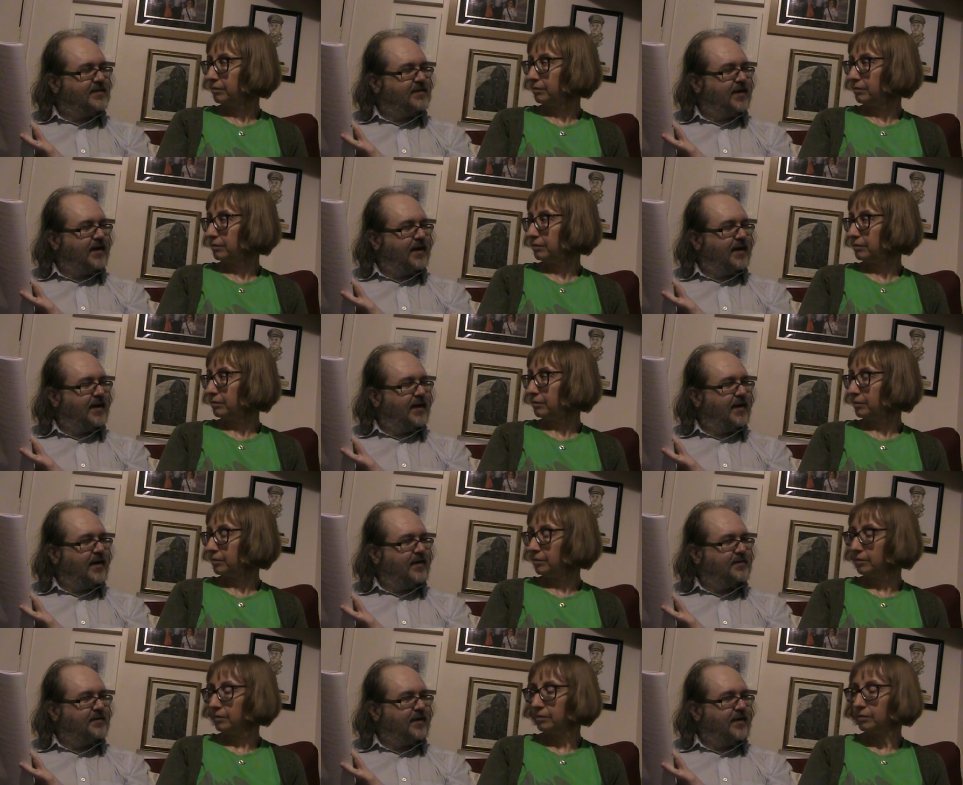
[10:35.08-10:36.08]
Speaker 1: giant
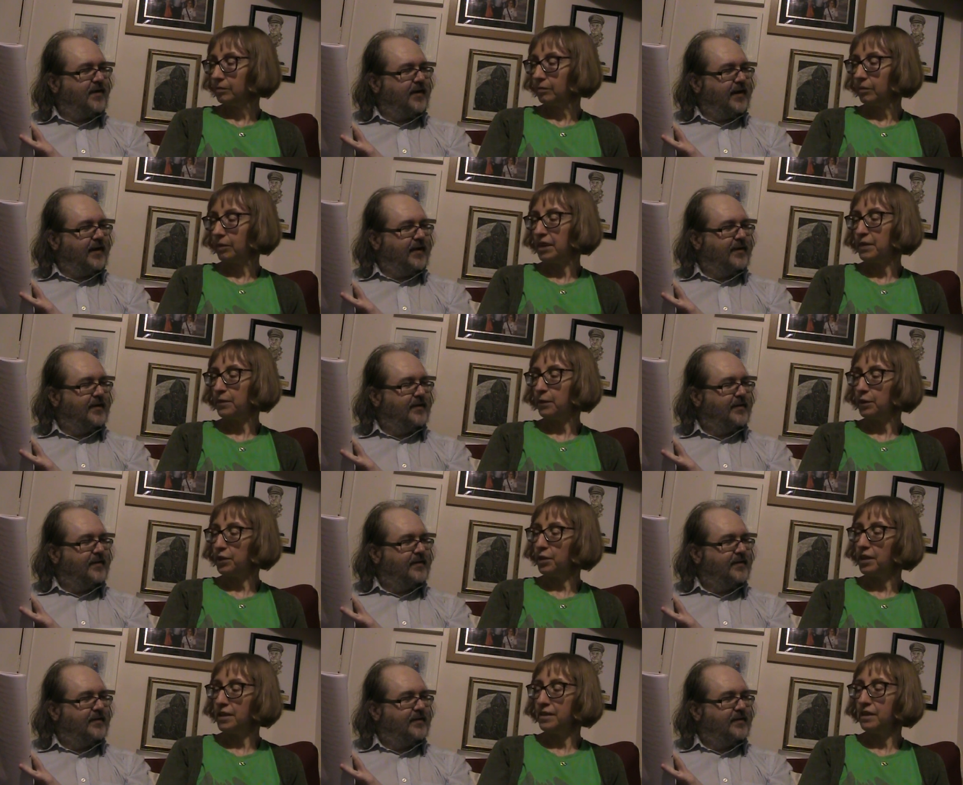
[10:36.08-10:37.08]
glass eye.
Speaker 2: It's for a
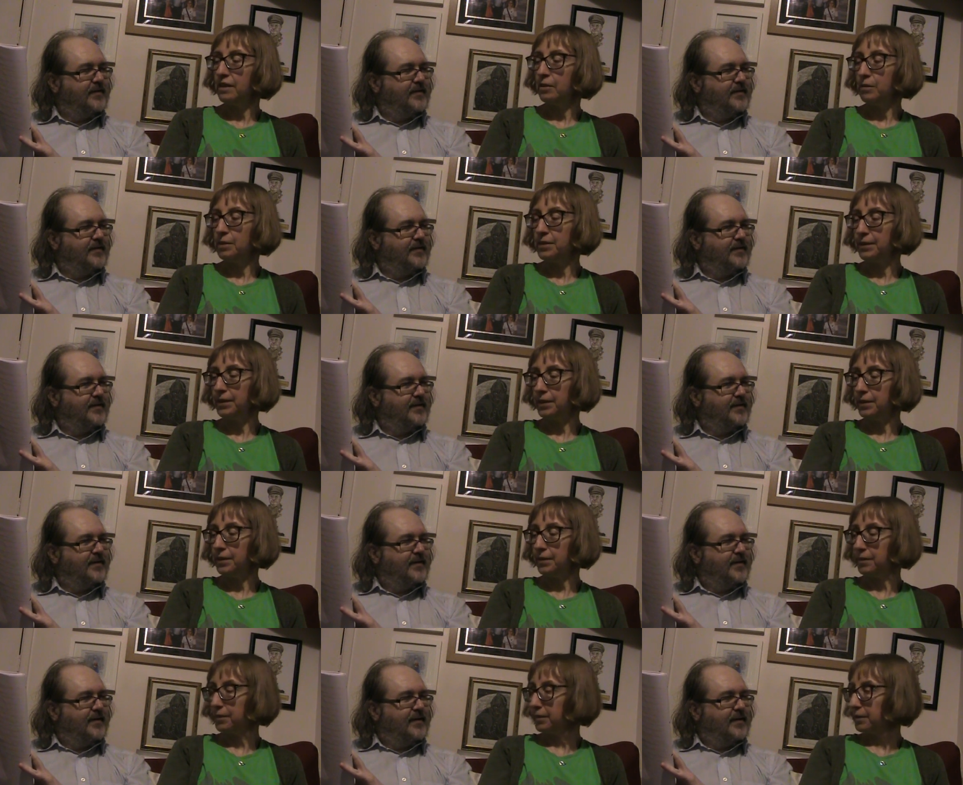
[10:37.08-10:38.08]
giant doll, isn't it?
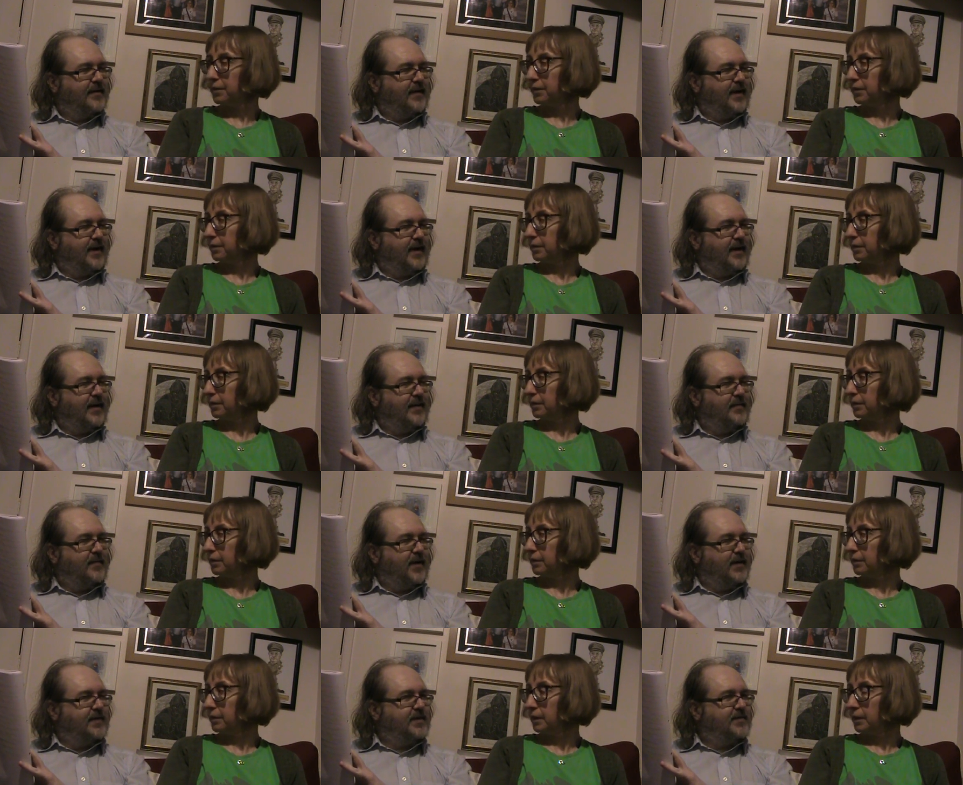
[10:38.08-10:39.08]
Speaker 1: Yeah,
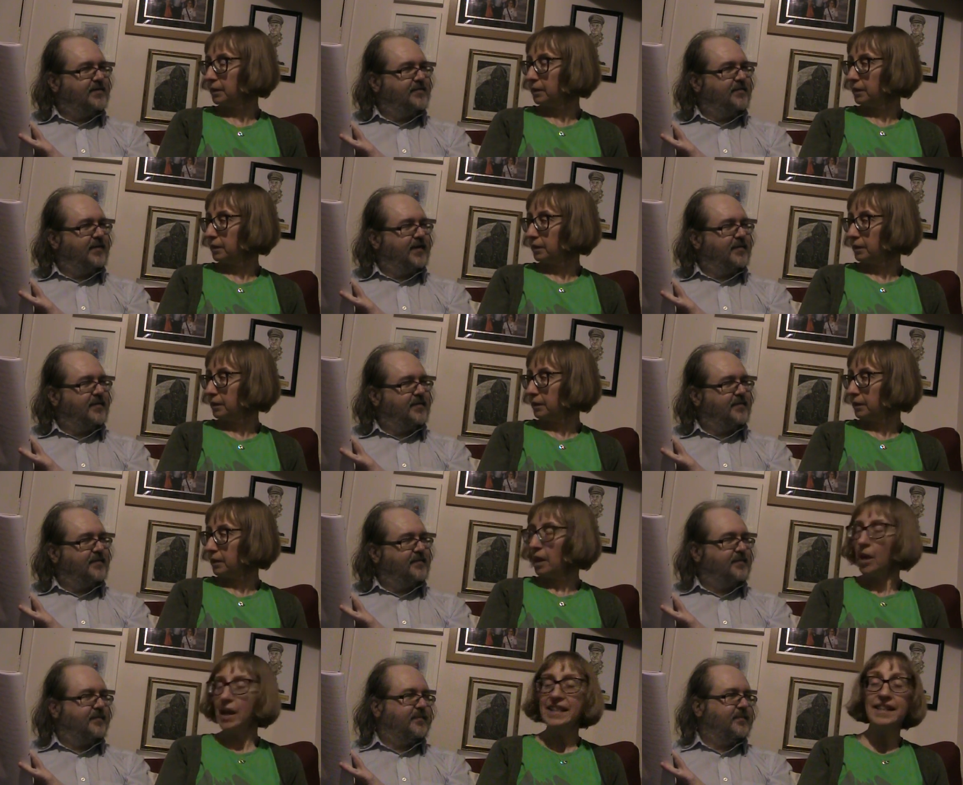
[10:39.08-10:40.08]
but it doesn't fit the.
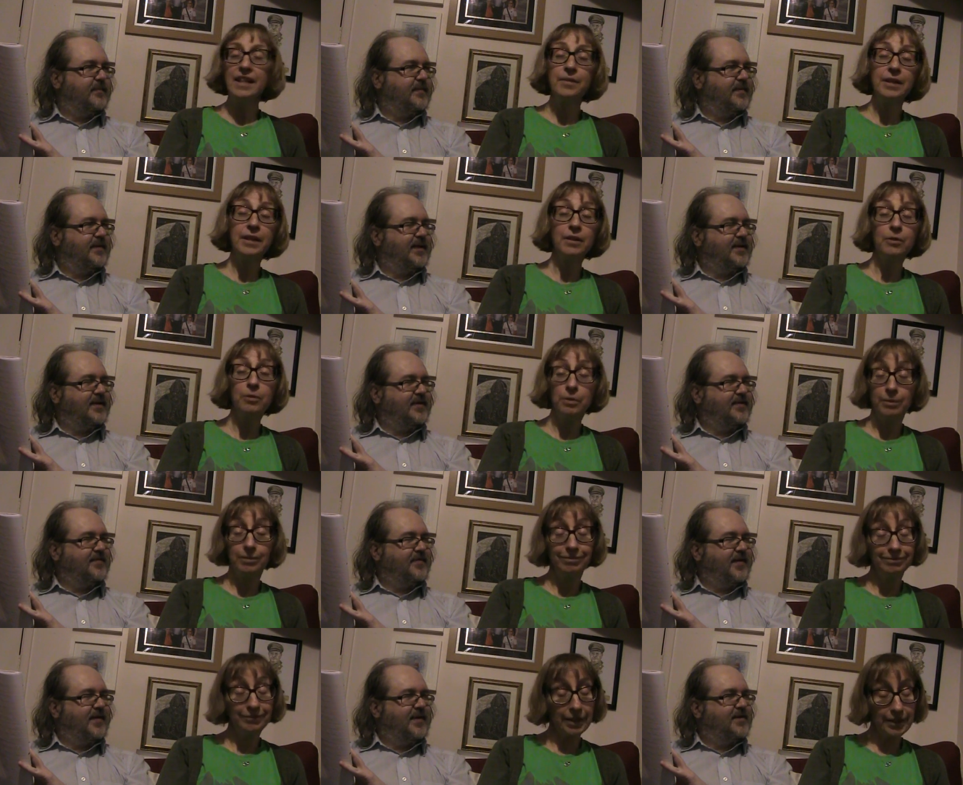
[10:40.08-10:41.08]
Speaker 2: I don't know.
Speaker 1: It doesn't
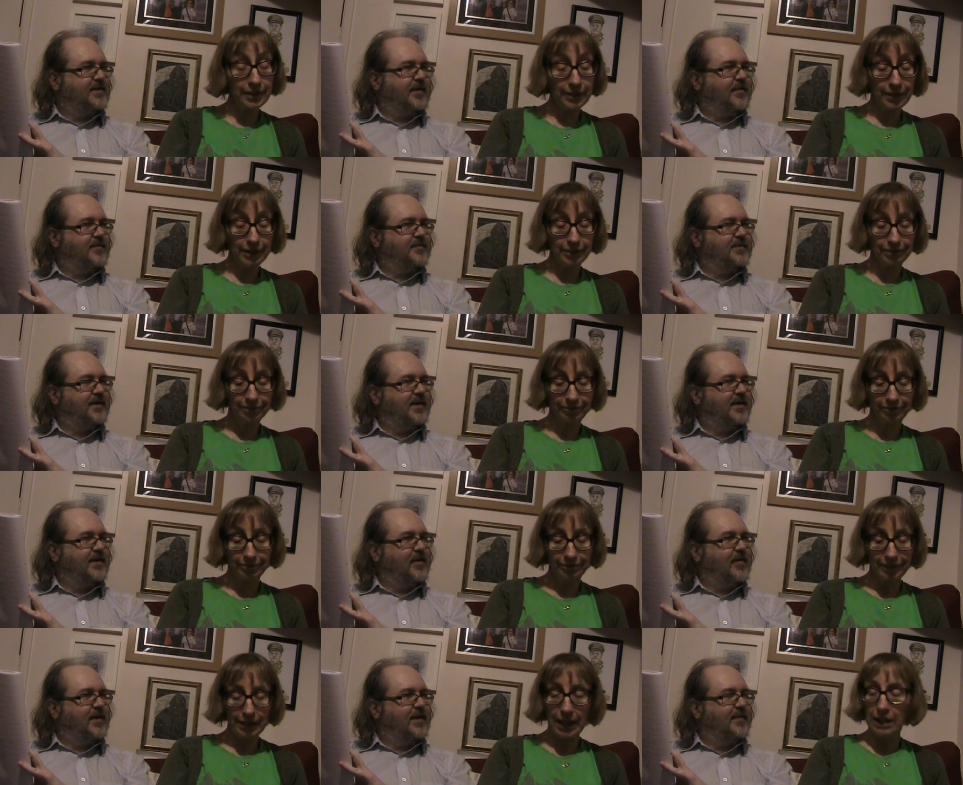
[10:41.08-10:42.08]
fit the dolls know. that are
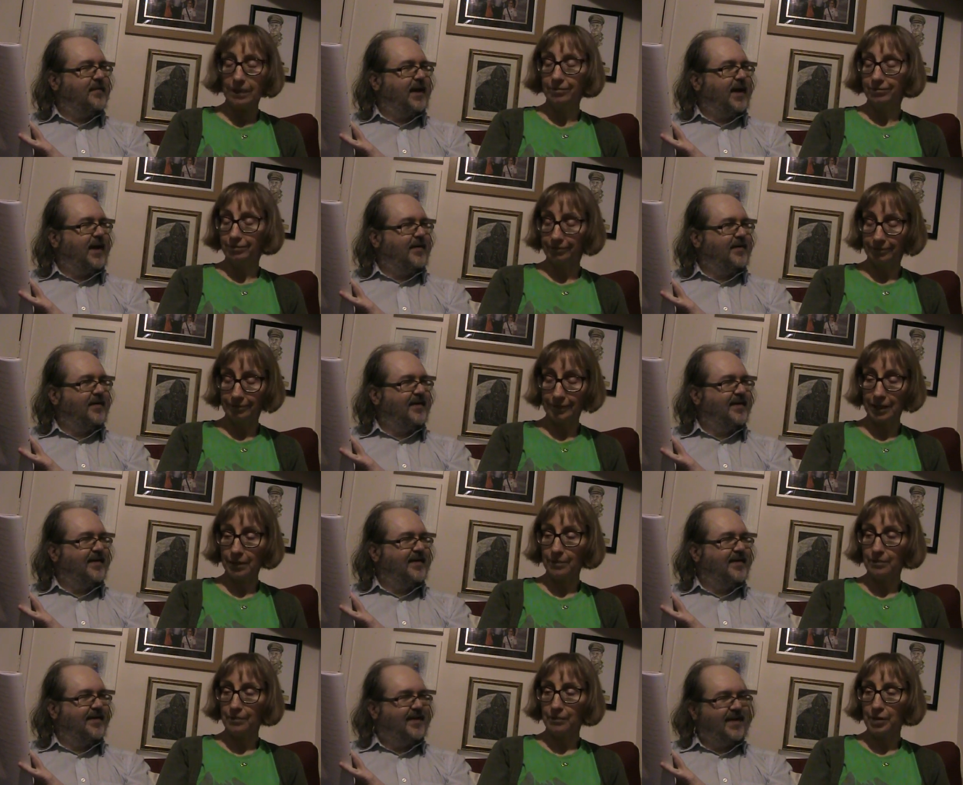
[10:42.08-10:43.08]
knocking no. about.
Speaker 2: No,
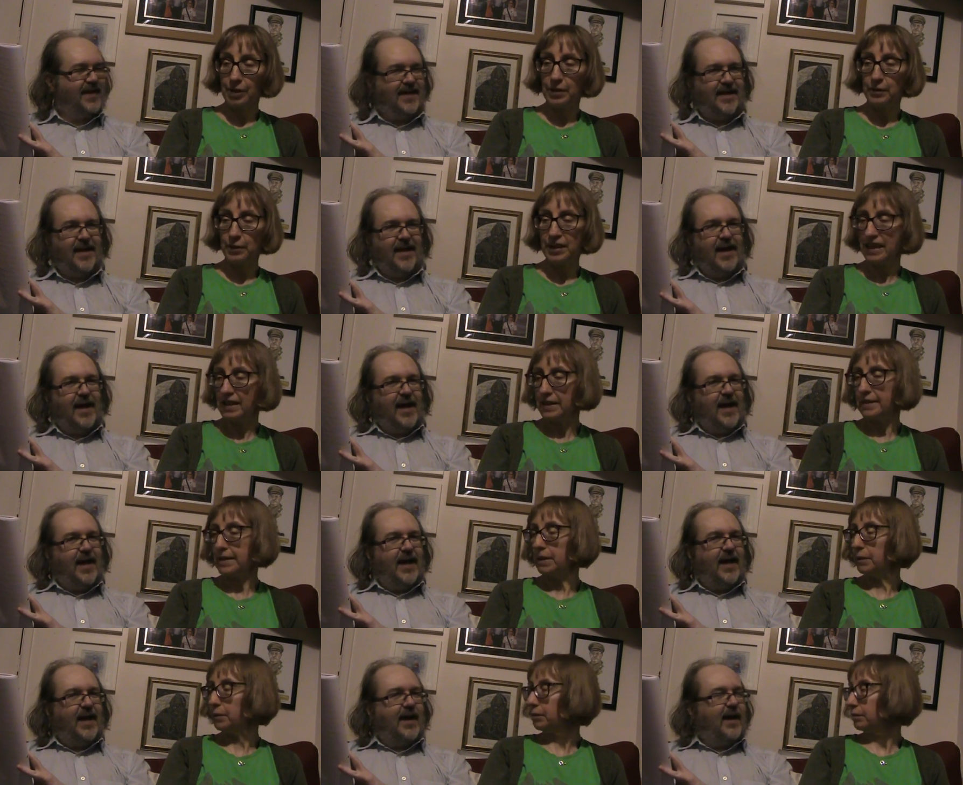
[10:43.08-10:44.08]
so it's it, for another
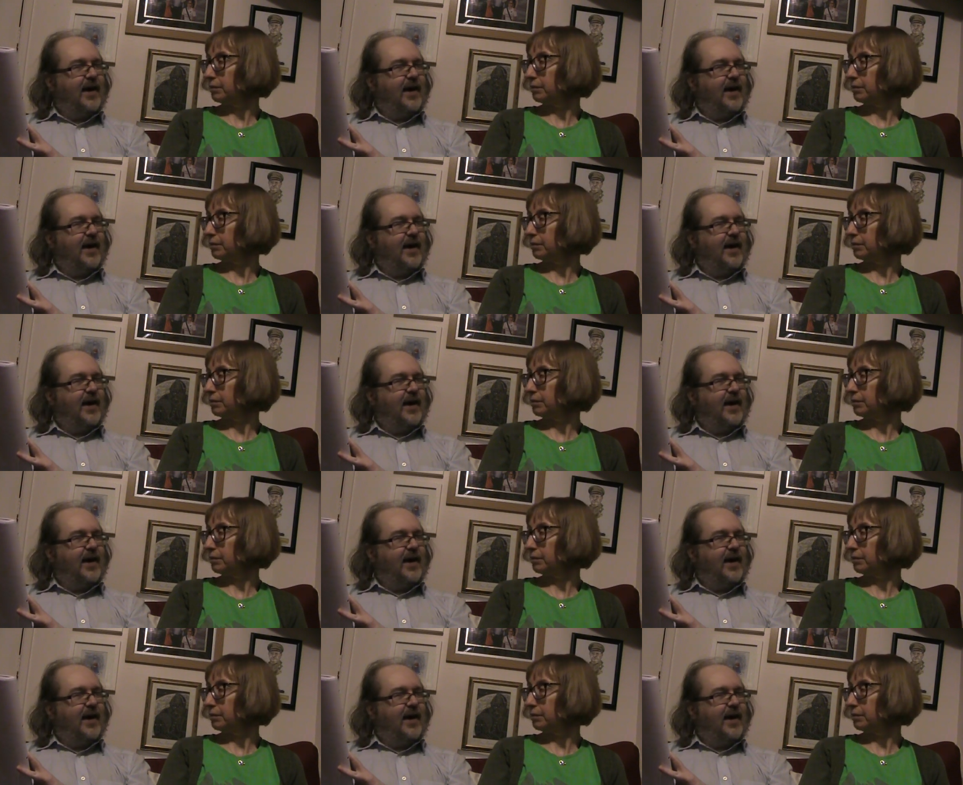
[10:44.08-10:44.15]
doll.